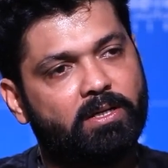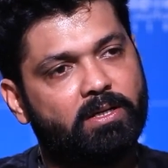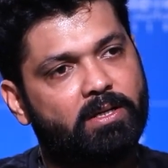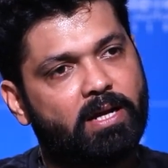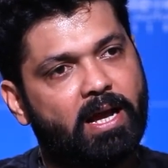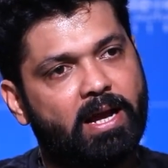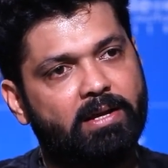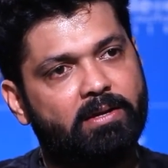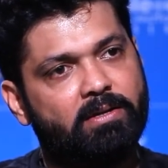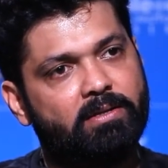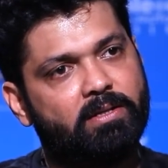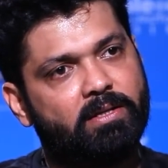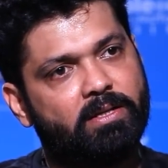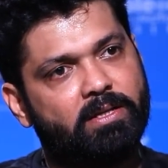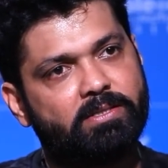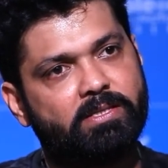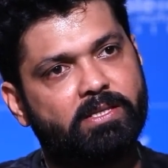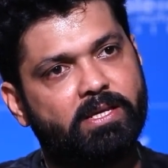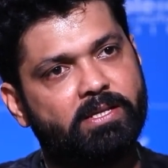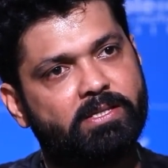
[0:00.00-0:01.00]
And
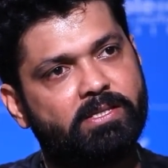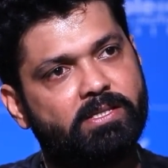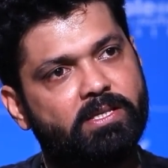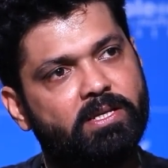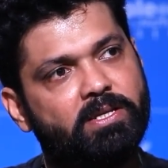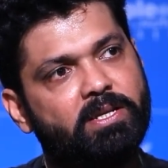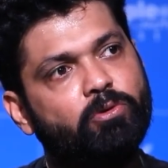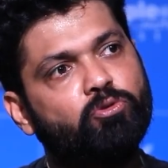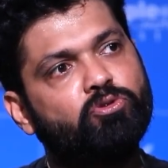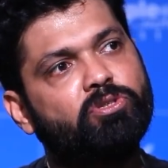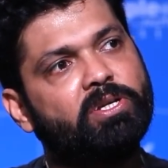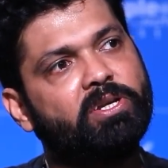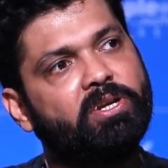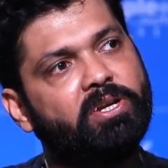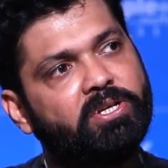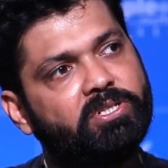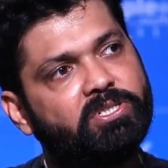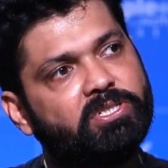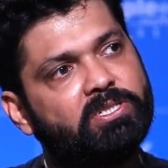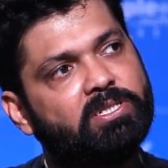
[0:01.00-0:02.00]
it's the new
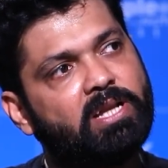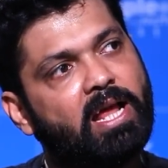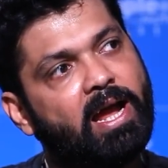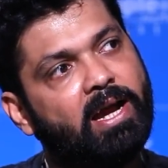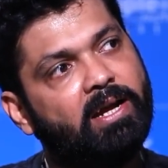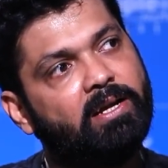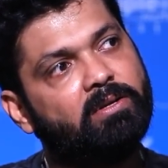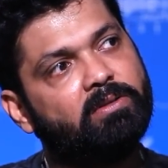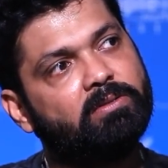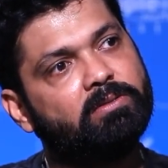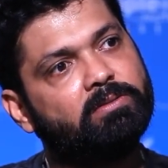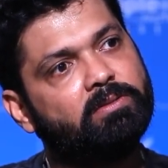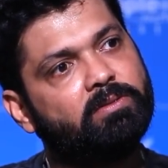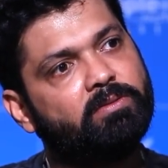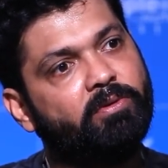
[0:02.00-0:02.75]
generation and